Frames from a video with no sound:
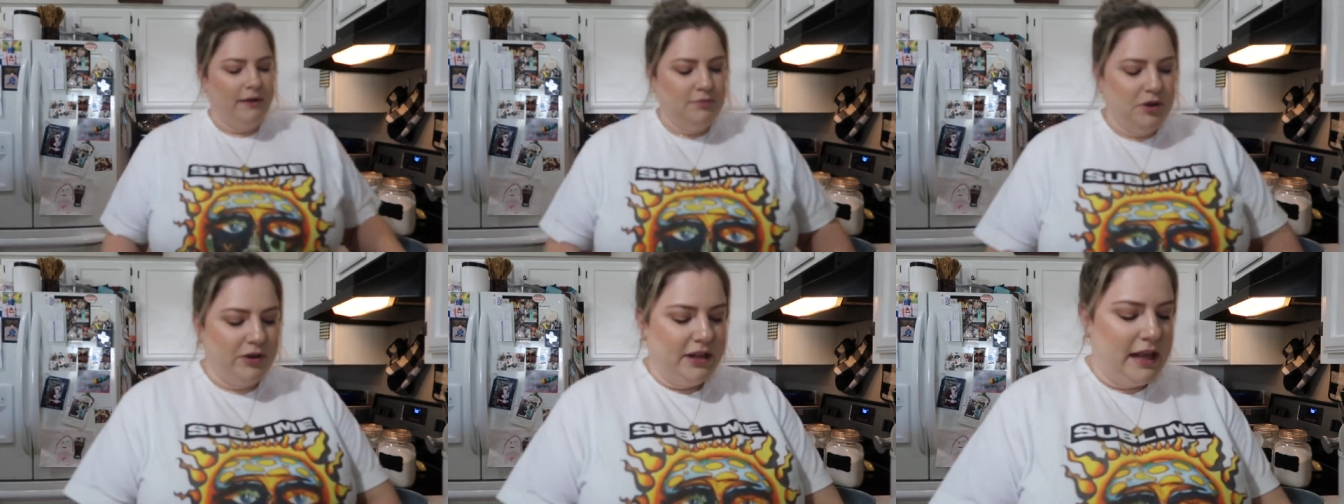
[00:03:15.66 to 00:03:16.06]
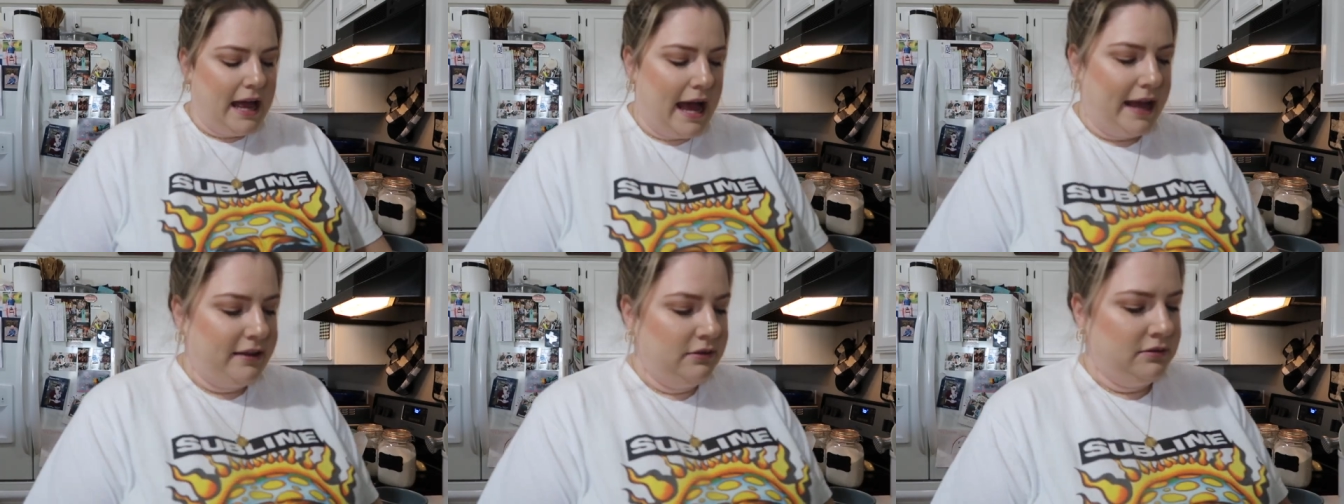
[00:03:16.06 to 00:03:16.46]
I'm doing
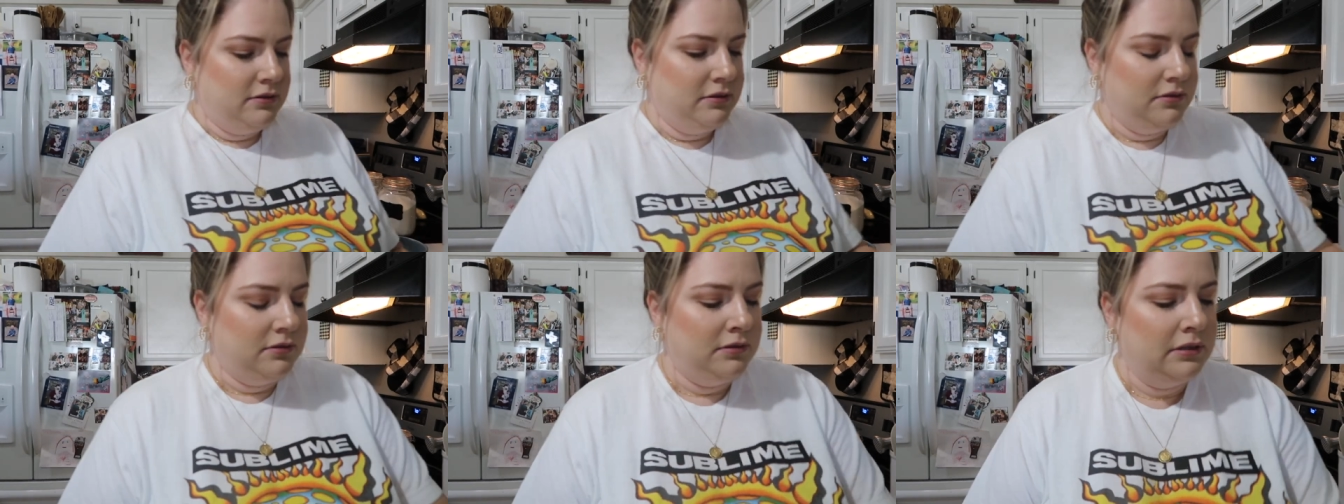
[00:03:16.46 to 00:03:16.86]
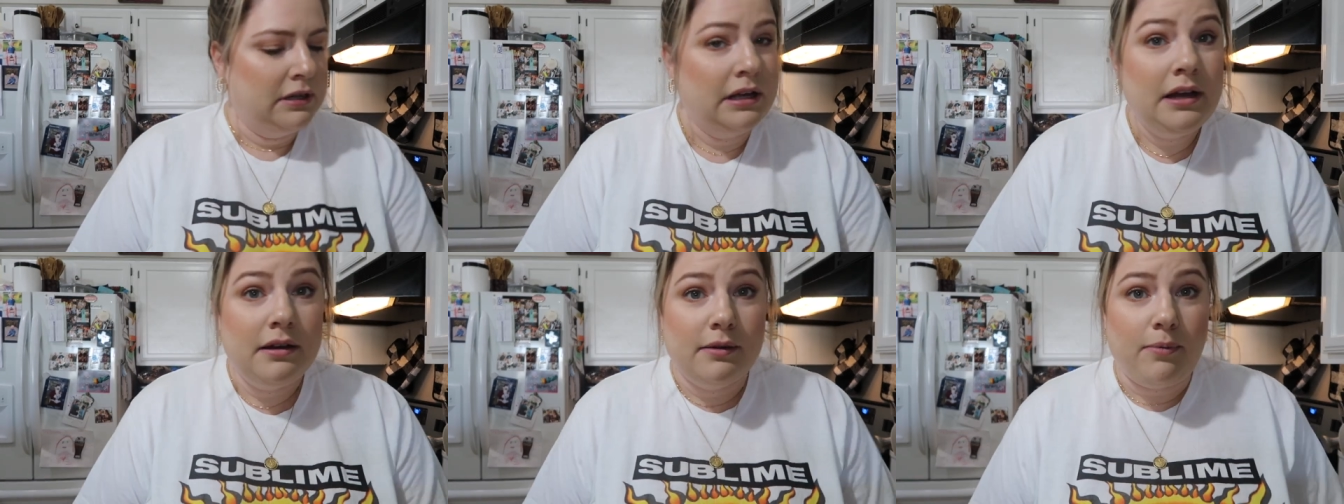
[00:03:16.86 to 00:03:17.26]
that,
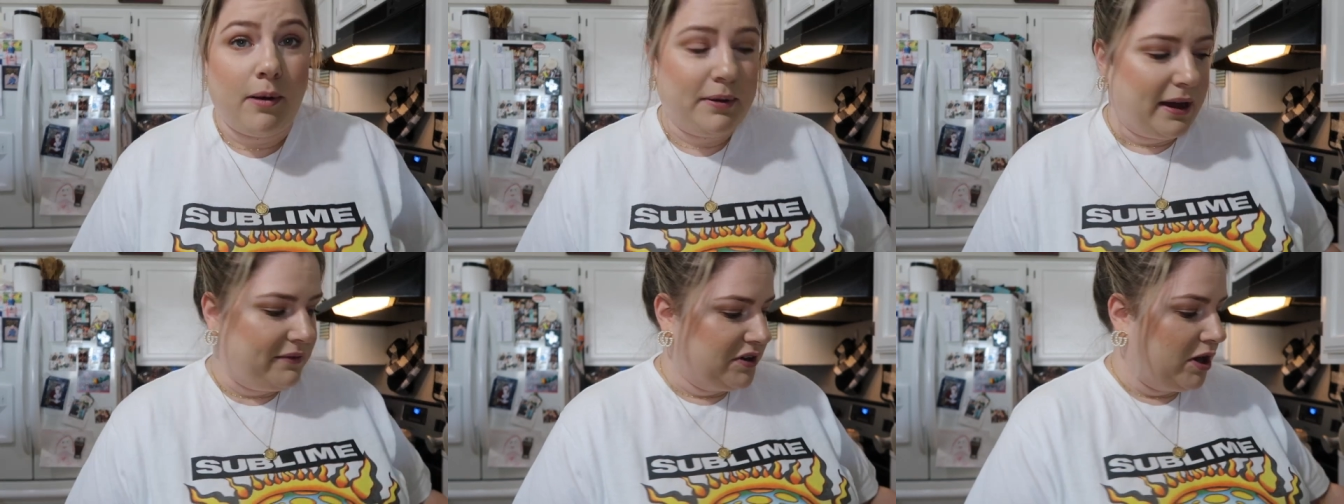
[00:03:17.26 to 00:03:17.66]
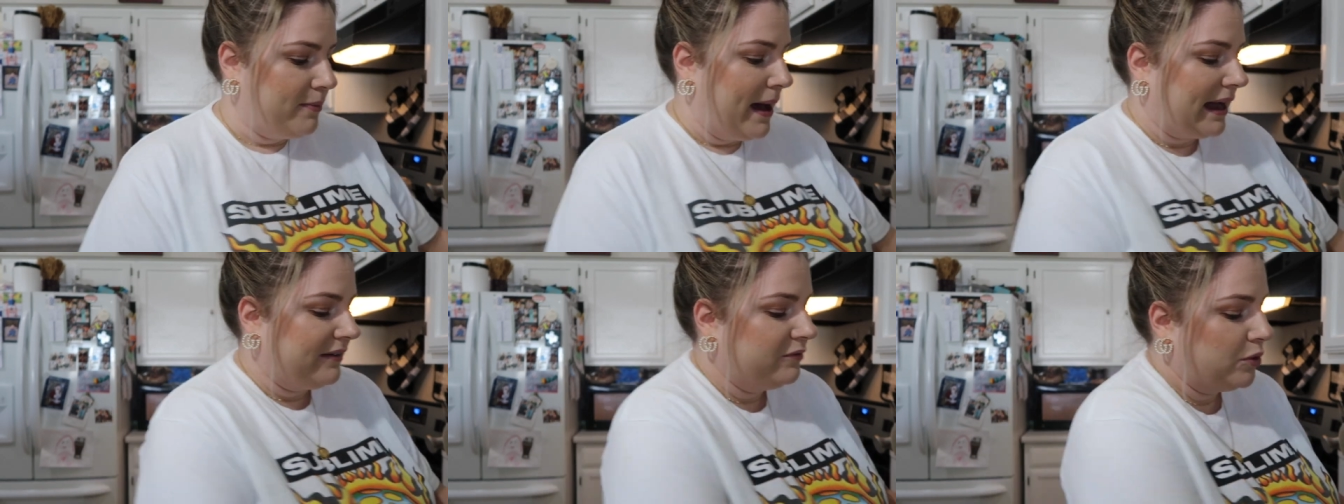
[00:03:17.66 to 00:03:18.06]
probably have to go
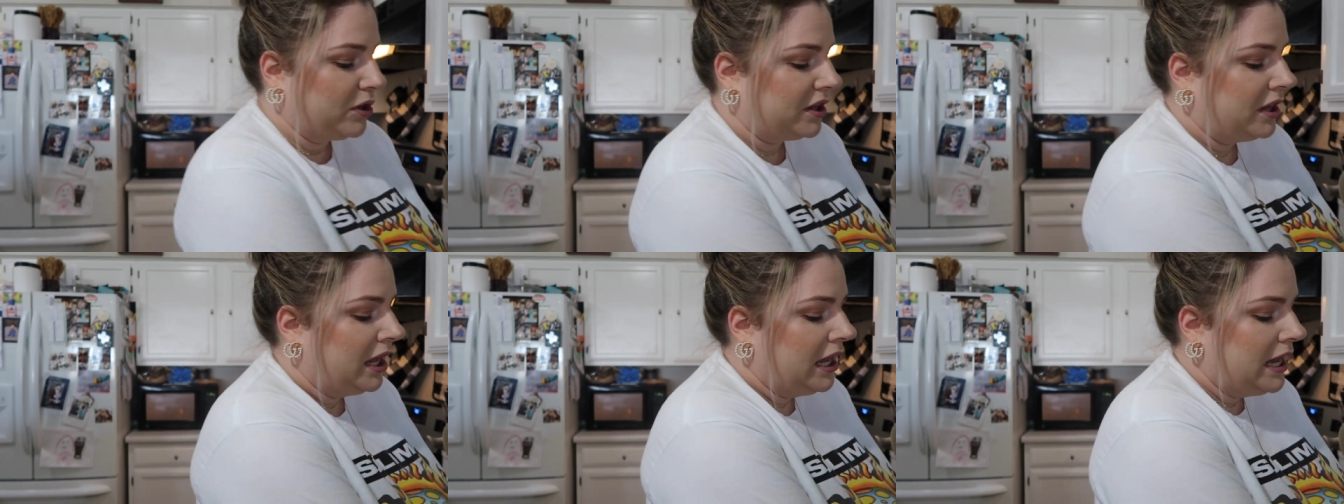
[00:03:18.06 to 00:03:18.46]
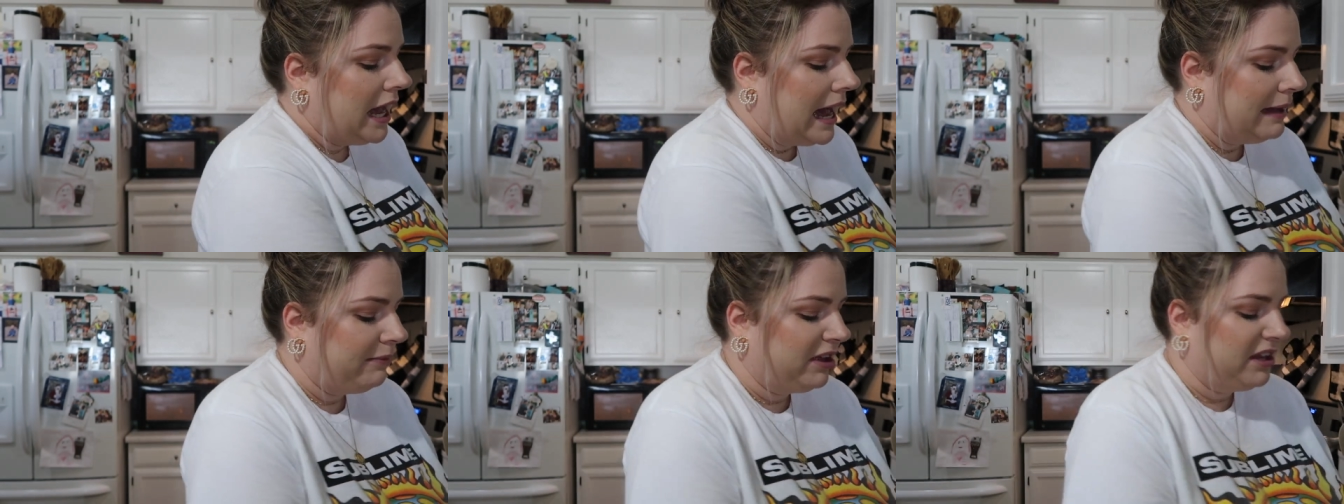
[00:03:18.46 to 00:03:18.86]
back and forth,
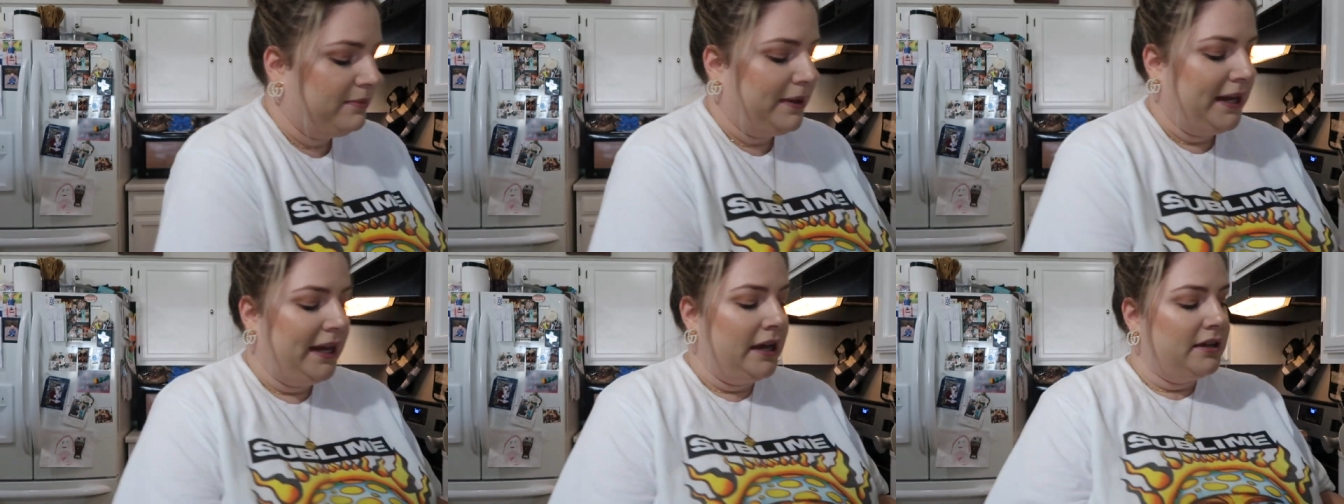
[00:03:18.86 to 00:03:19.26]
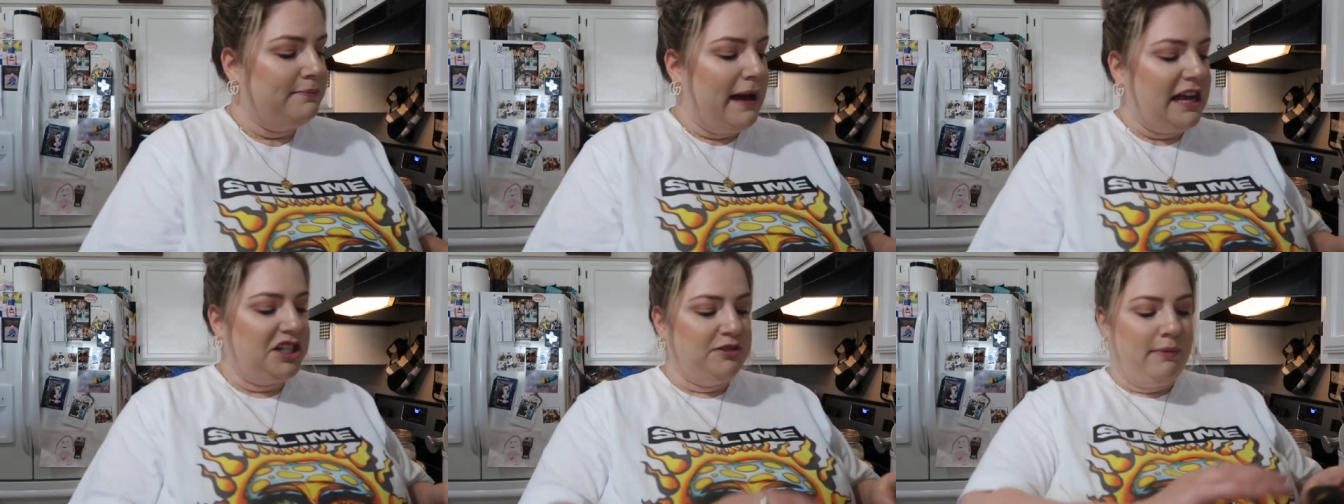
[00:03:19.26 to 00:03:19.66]
I'm gonna be
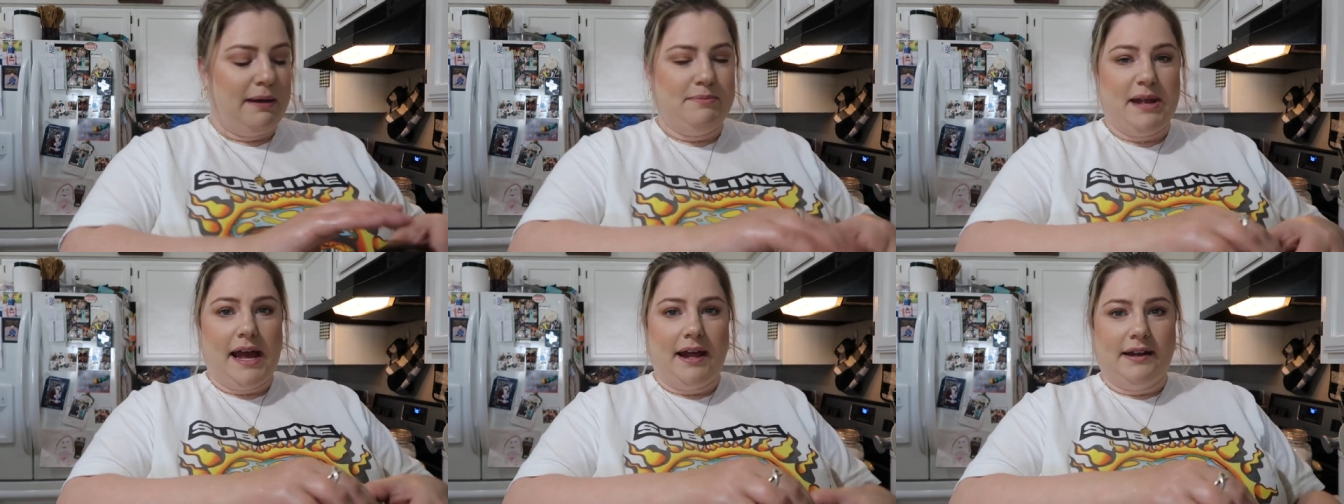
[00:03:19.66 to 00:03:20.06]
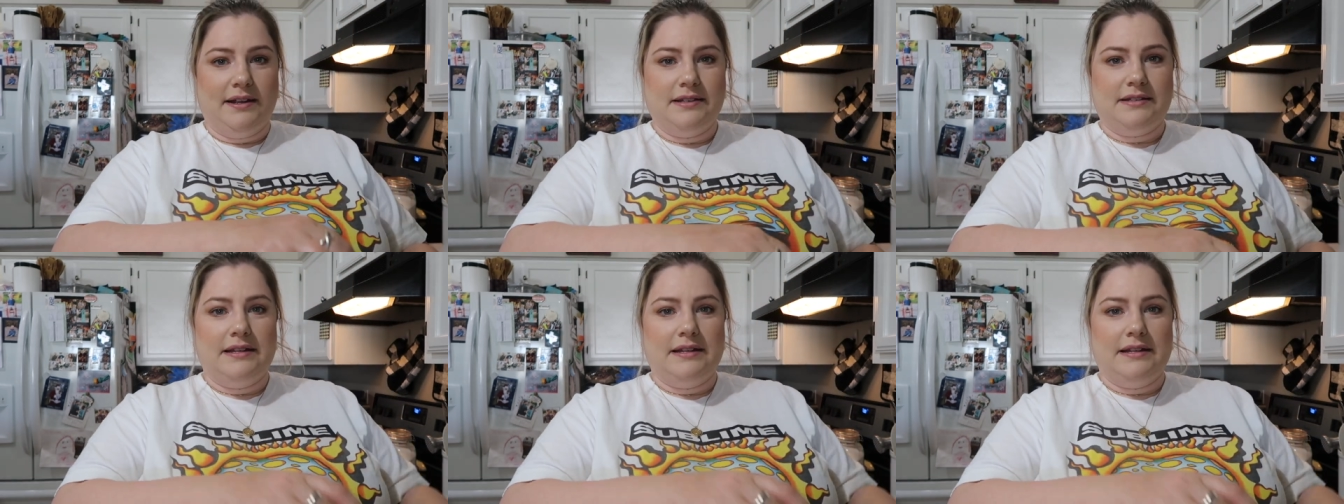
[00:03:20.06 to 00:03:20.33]
matching my bananas.